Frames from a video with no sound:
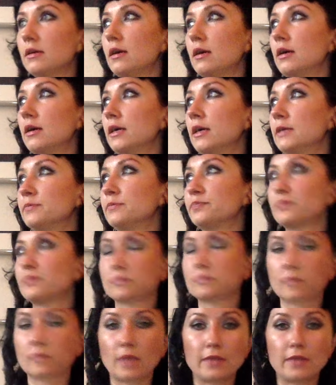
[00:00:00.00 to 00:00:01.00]
um,
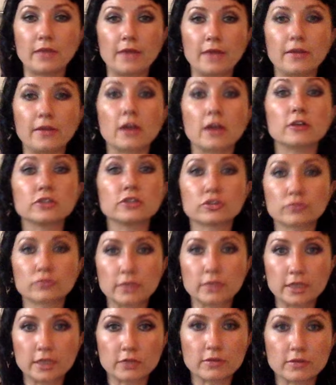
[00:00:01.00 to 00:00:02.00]
that are
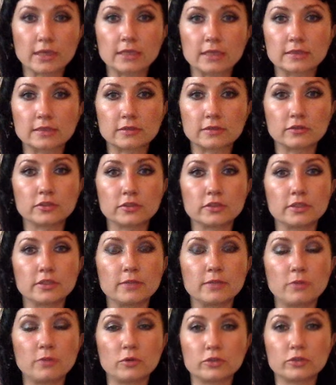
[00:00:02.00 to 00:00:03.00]
triggering certain
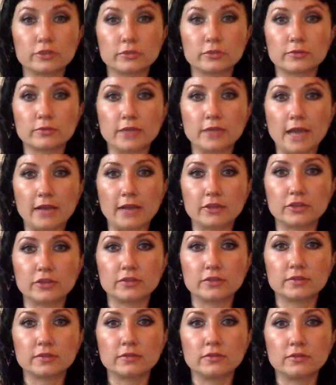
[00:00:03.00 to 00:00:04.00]
emotional
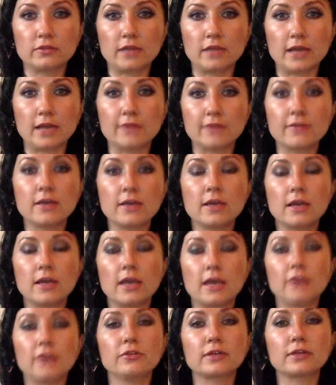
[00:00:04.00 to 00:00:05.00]
reactions in your life
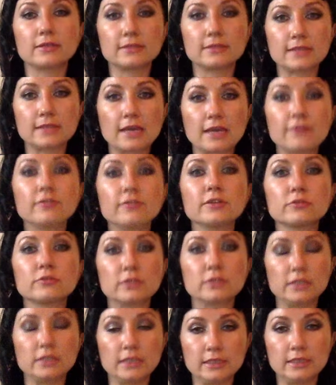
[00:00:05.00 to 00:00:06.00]
and you can safely
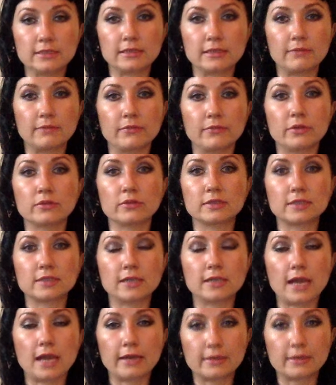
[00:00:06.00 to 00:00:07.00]
release them. There is a
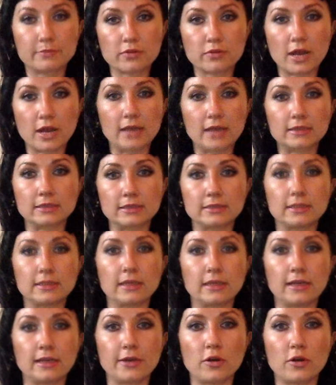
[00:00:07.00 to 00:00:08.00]
guided practice
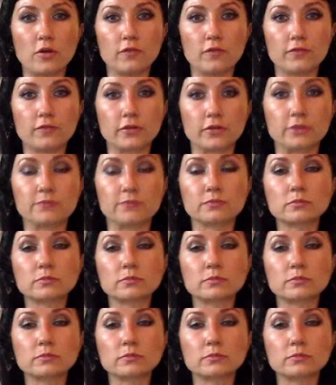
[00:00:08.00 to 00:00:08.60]
that I offer.